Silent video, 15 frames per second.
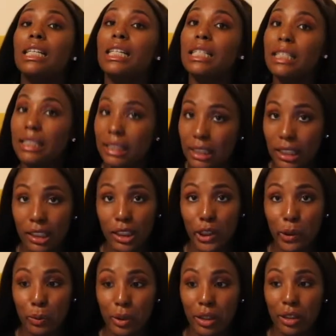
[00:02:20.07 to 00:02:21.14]
is
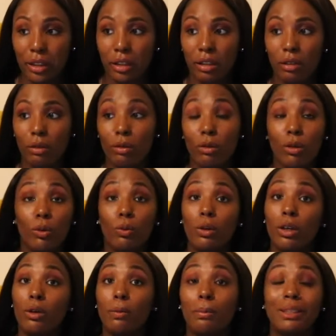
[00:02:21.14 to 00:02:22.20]
dealing with, or
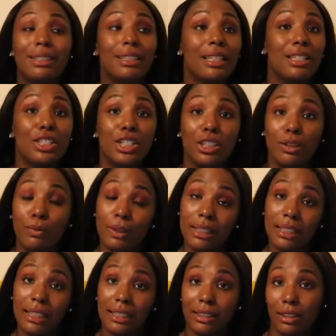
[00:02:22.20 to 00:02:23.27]
will potentially one
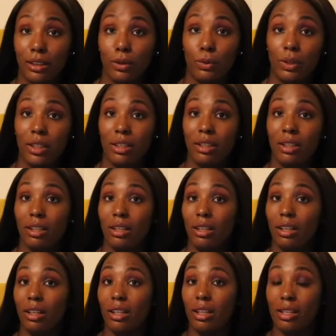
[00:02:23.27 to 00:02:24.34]
day deal with
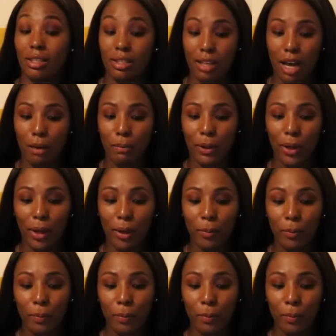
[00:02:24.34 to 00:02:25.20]
this topic.